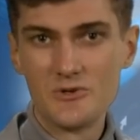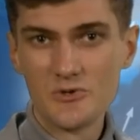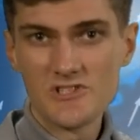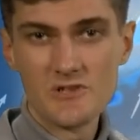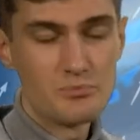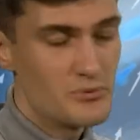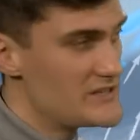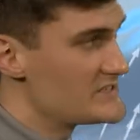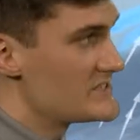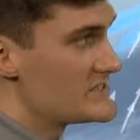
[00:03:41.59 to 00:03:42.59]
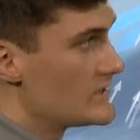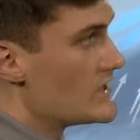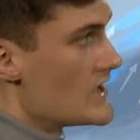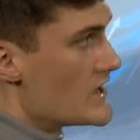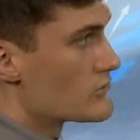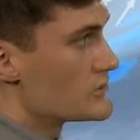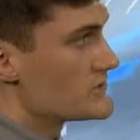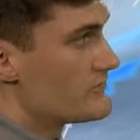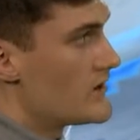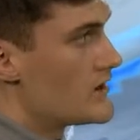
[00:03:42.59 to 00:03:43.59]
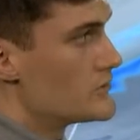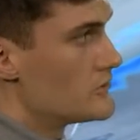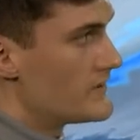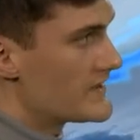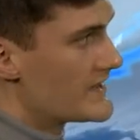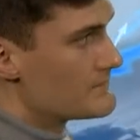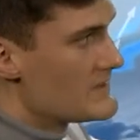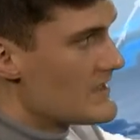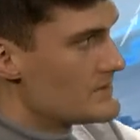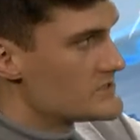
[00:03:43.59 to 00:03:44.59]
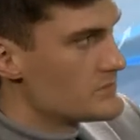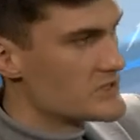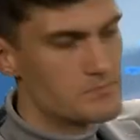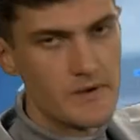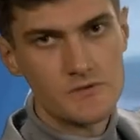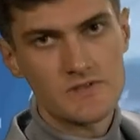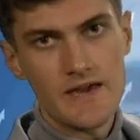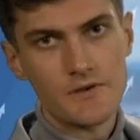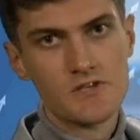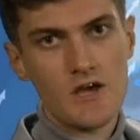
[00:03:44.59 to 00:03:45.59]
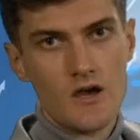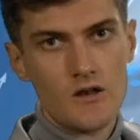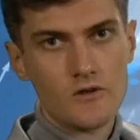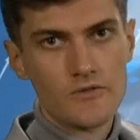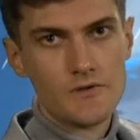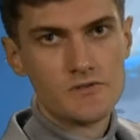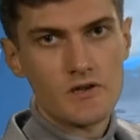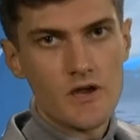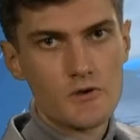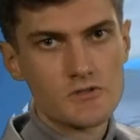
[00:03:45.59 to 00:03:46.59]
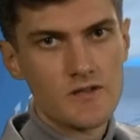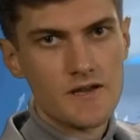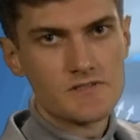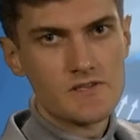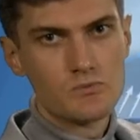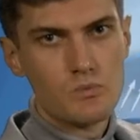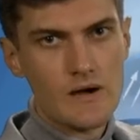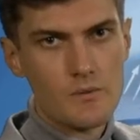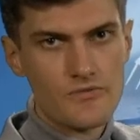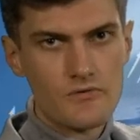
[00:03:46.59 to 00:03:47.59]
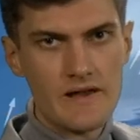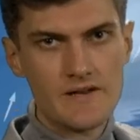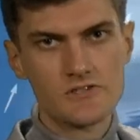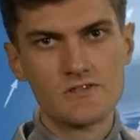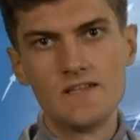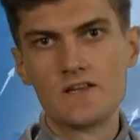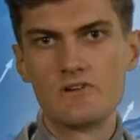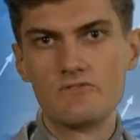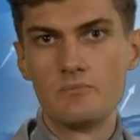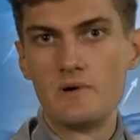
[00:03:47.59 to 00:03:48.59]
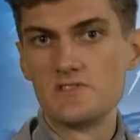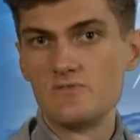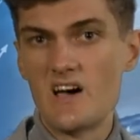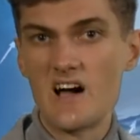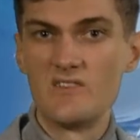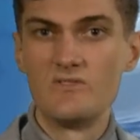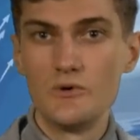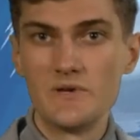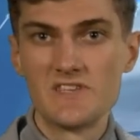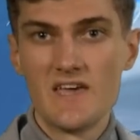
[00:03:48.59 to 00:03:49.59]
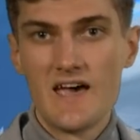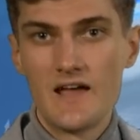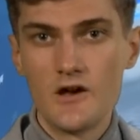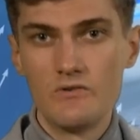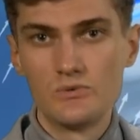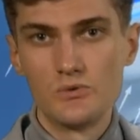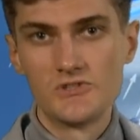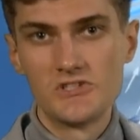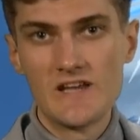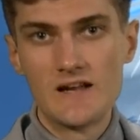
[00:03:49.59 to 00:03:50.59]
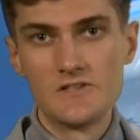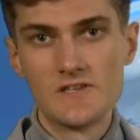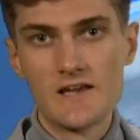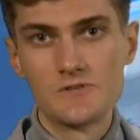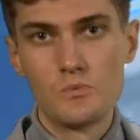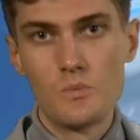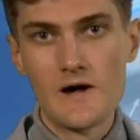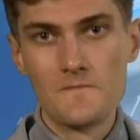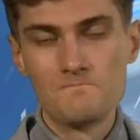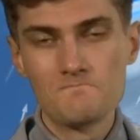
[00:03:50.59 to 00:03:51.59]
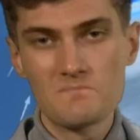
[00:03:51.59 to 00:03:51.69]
Also breezy still across the far north. Again, maybe some exposed gales along those coastlines as well, with the rain just lingering for parts of the Isle of Lewis and over towards Shetland as well.